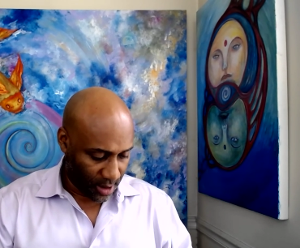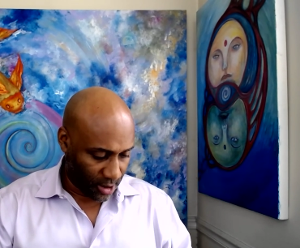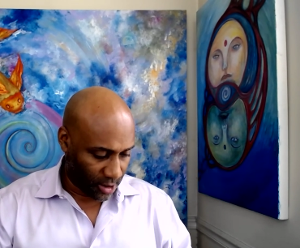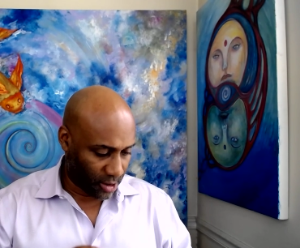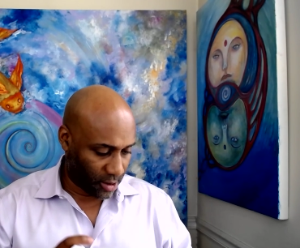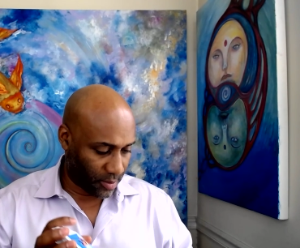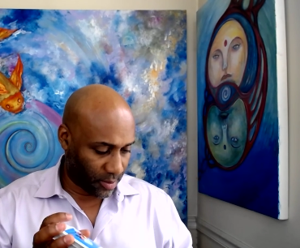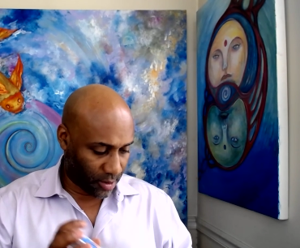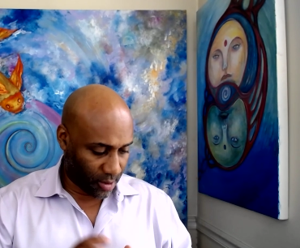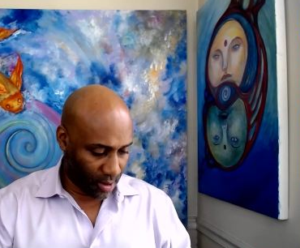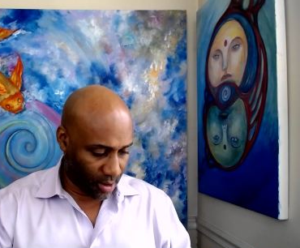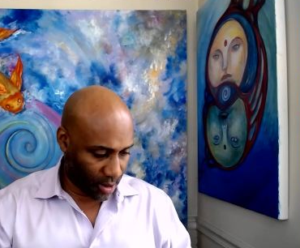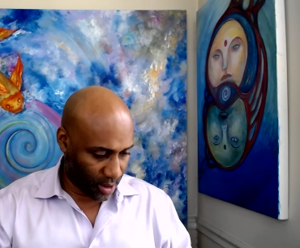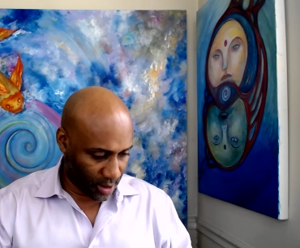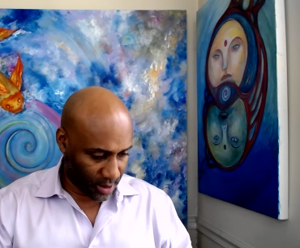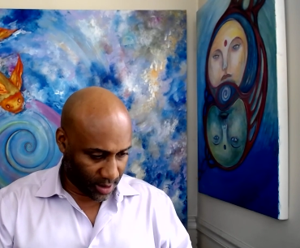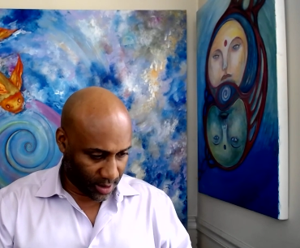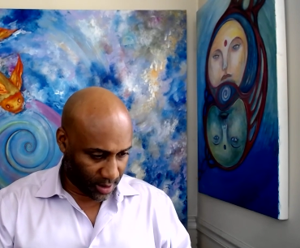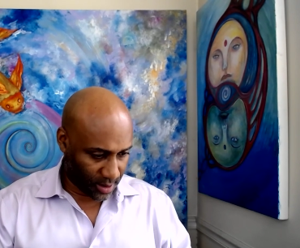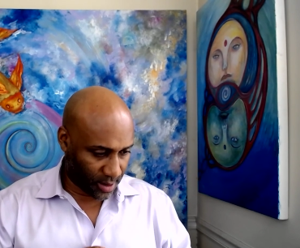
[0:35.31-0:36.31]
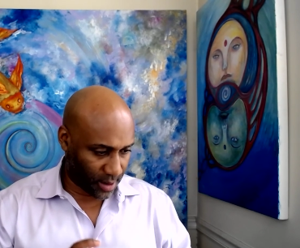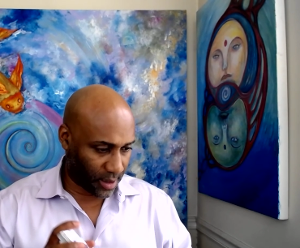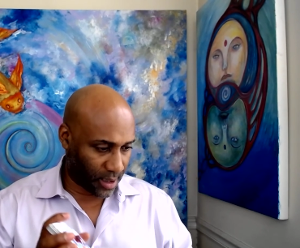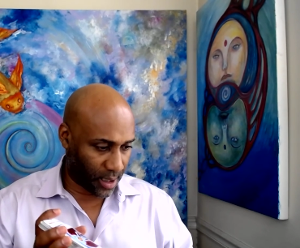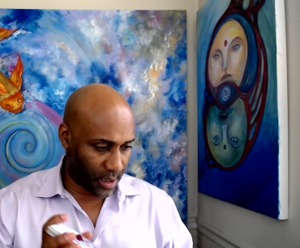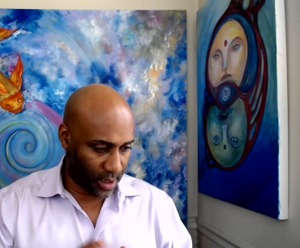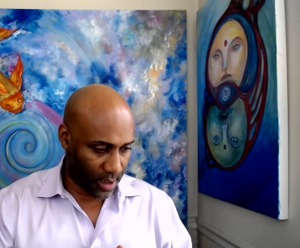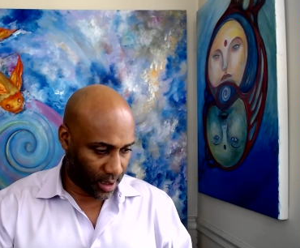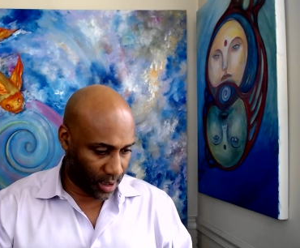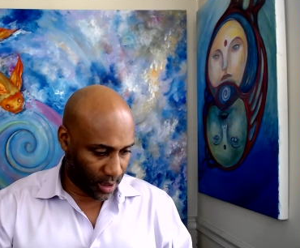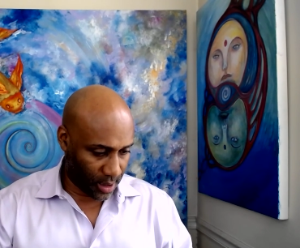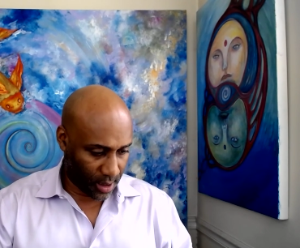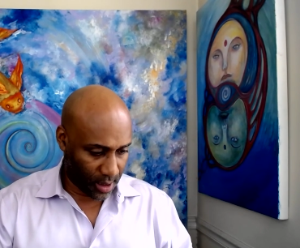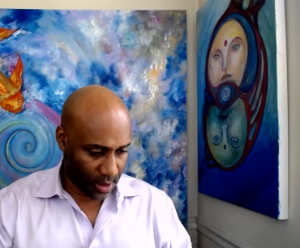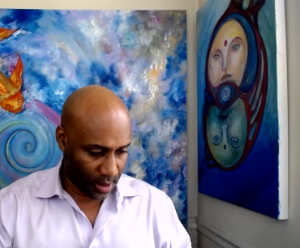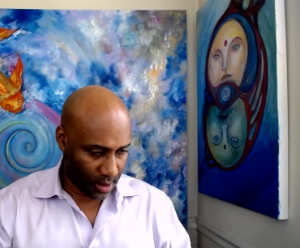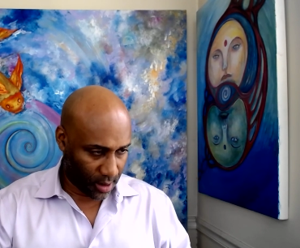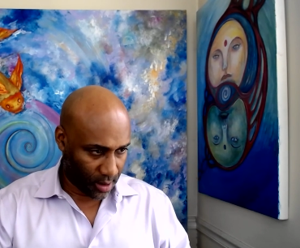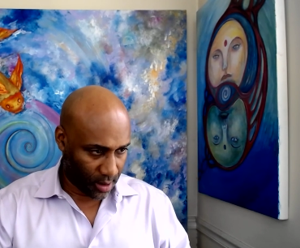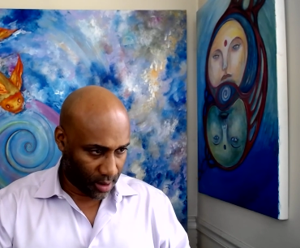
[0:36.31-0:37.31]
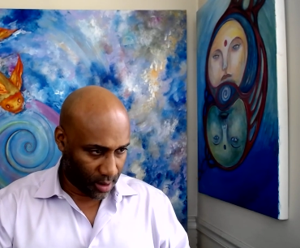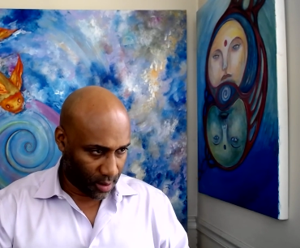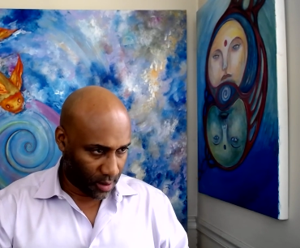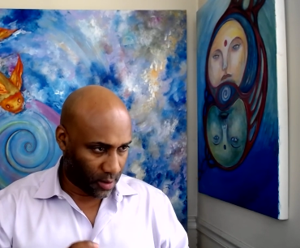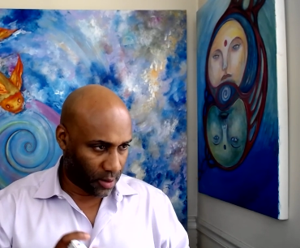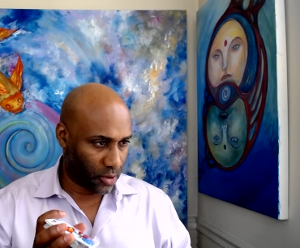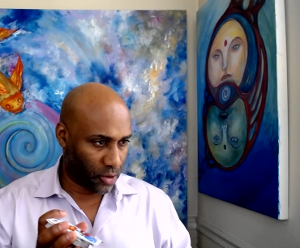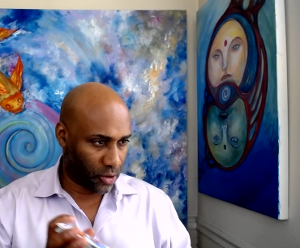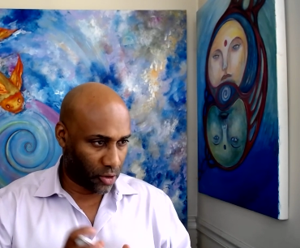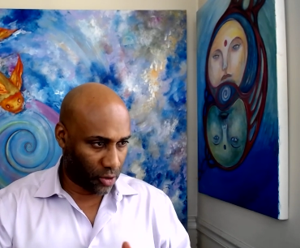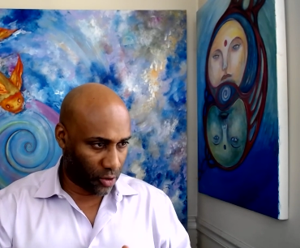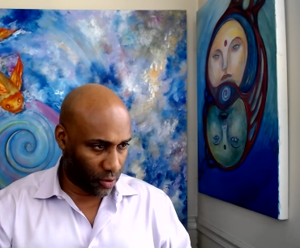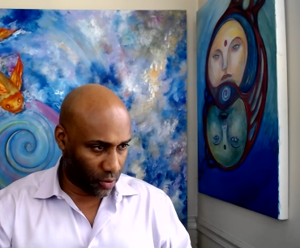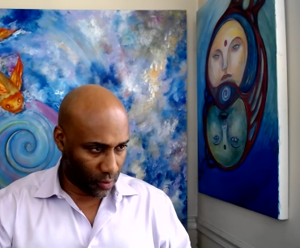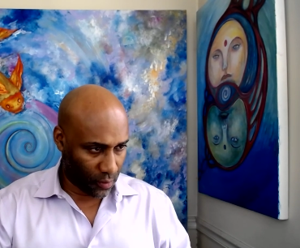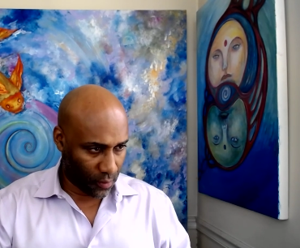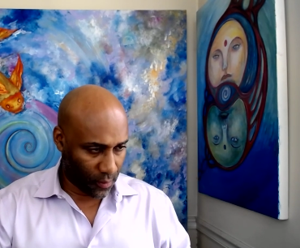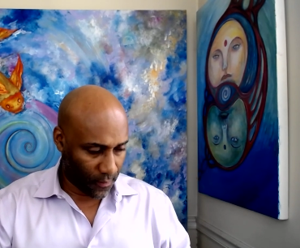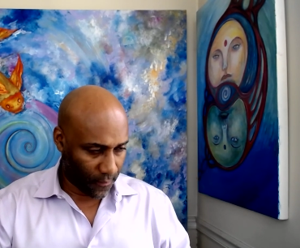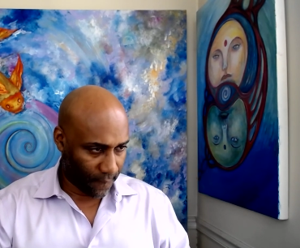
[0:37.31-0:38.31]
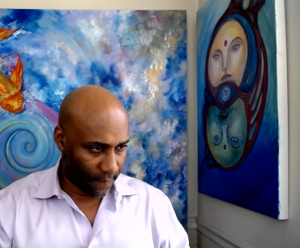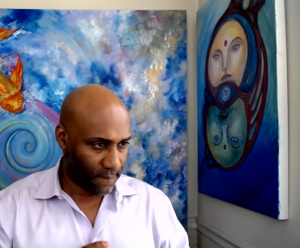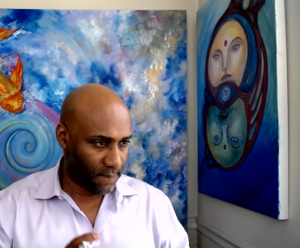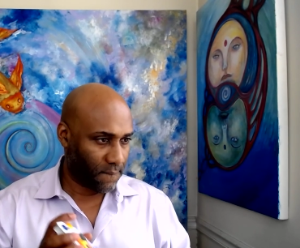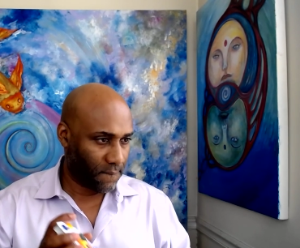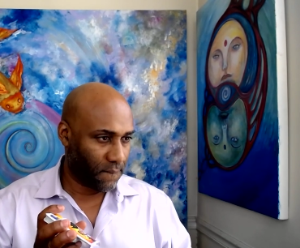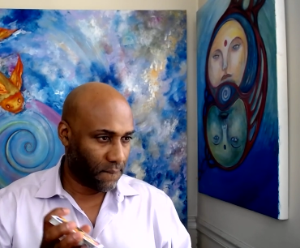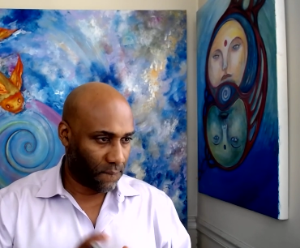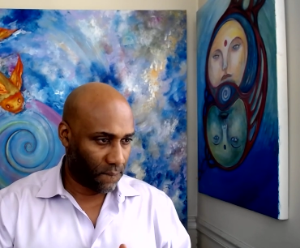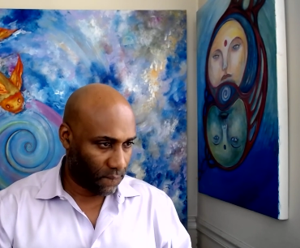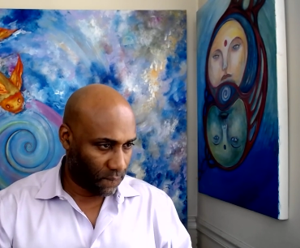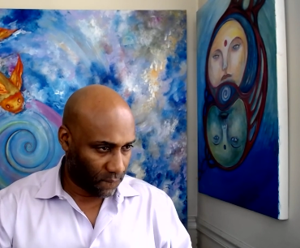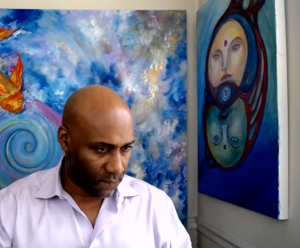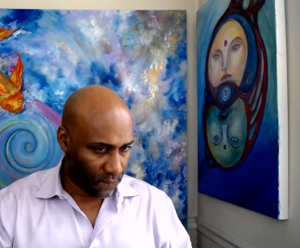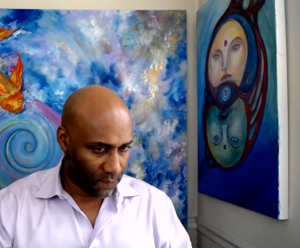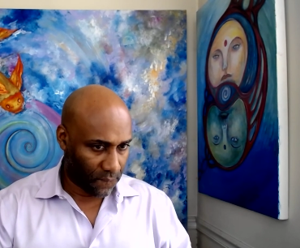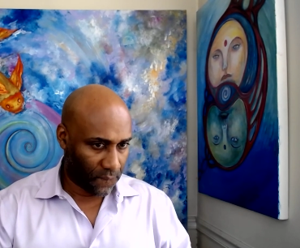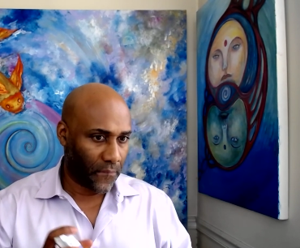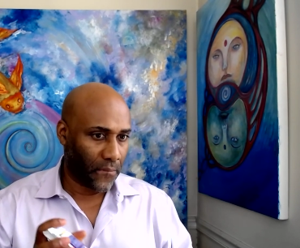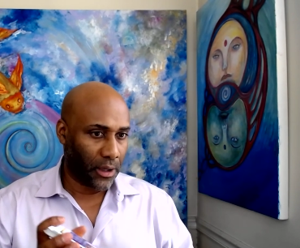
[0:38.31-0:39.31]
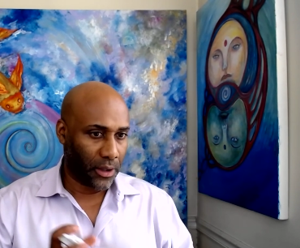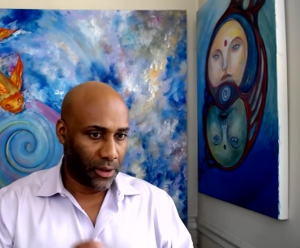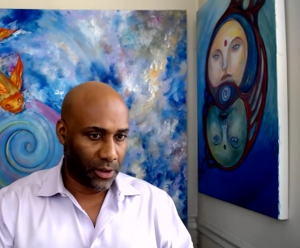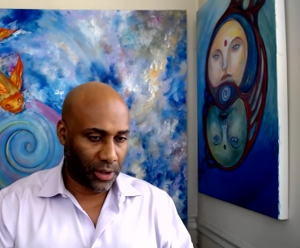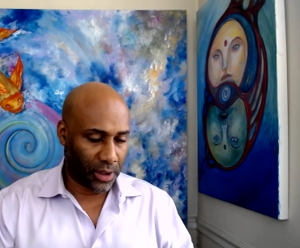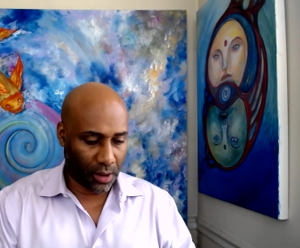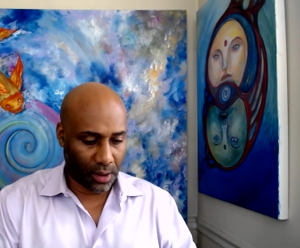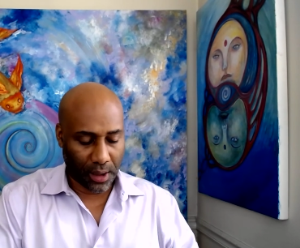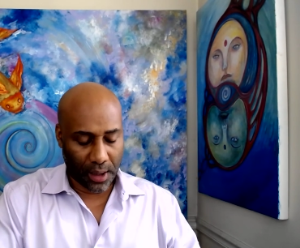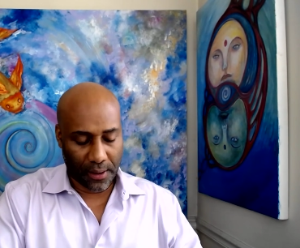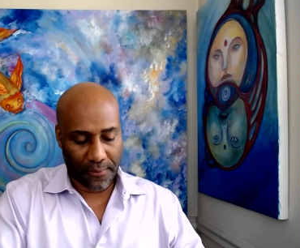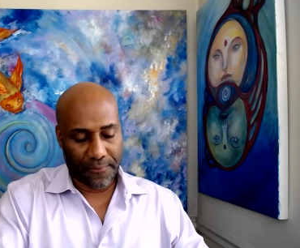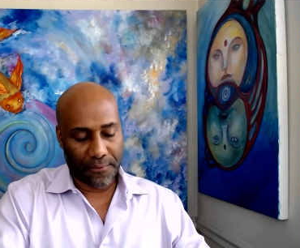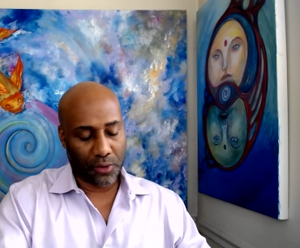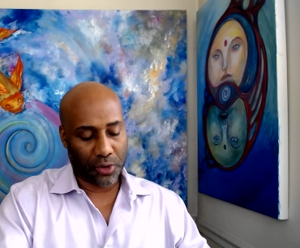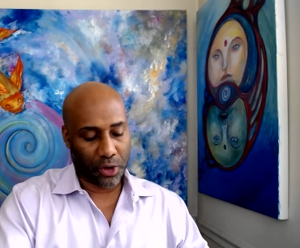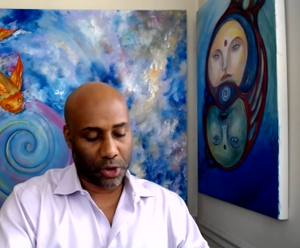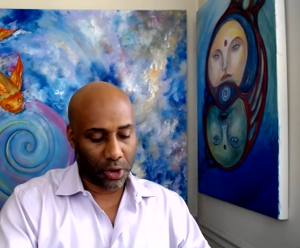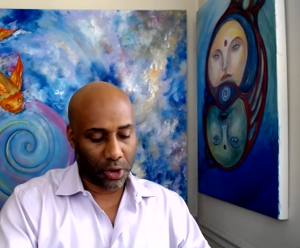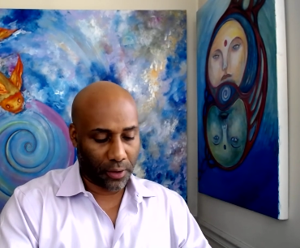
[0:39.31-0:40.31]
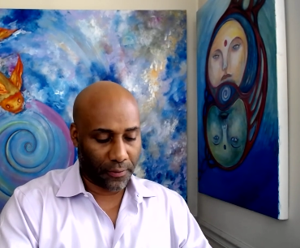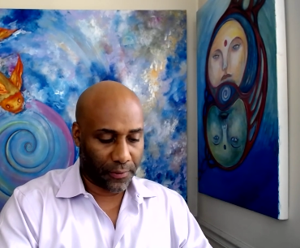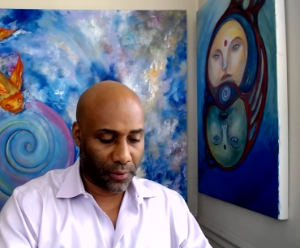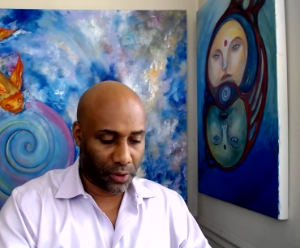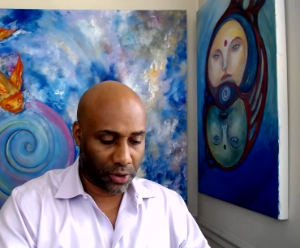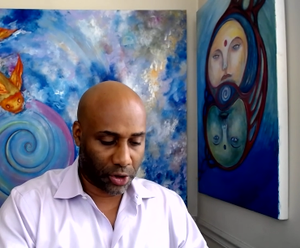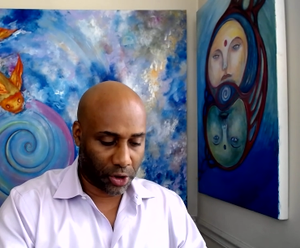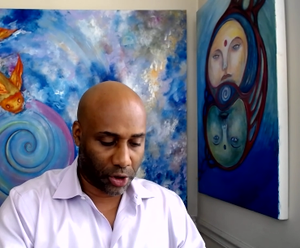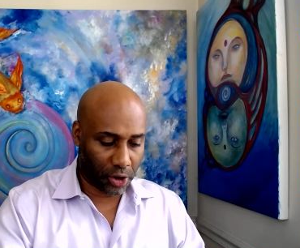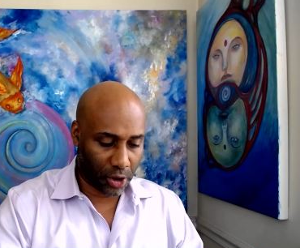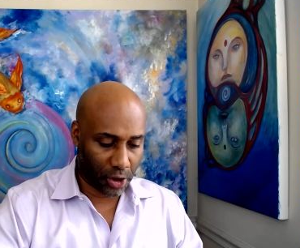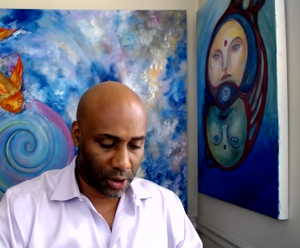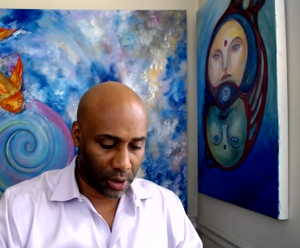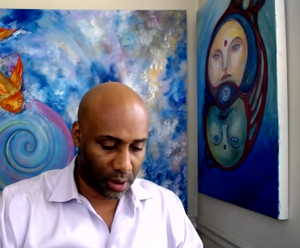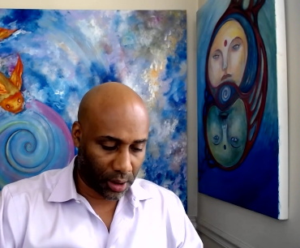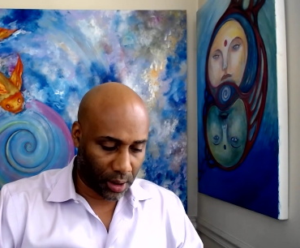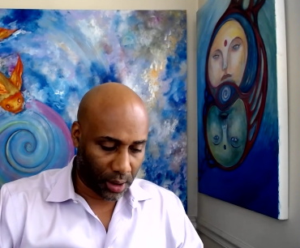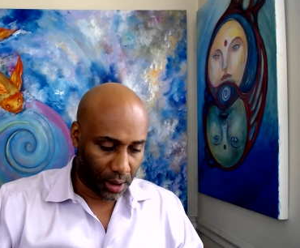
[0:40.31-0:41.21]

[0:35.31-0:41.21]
Speaker 1: So many cards that I need to see. If that feels good. Feels good.